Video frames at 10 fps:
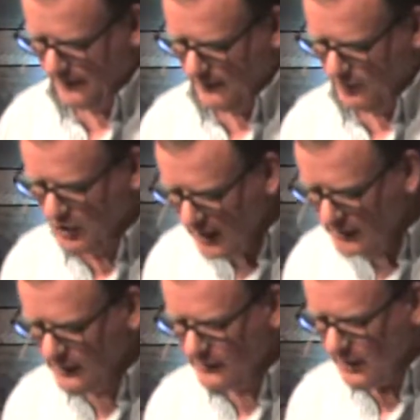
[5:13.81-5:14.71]

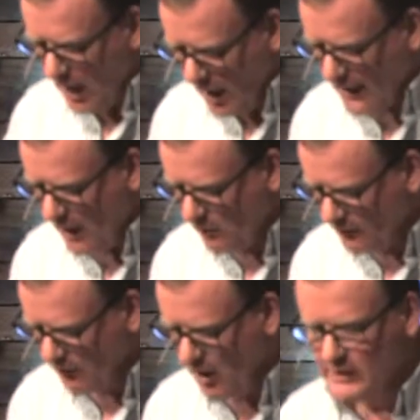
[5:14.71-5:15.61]
Jesus hung out with
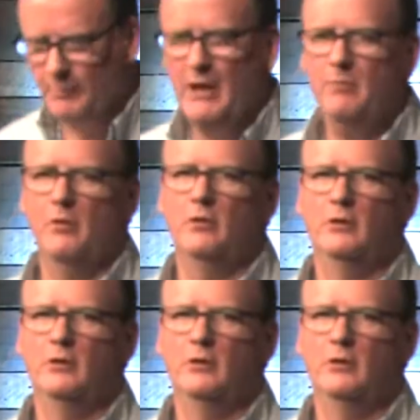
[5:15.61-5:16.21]
lost people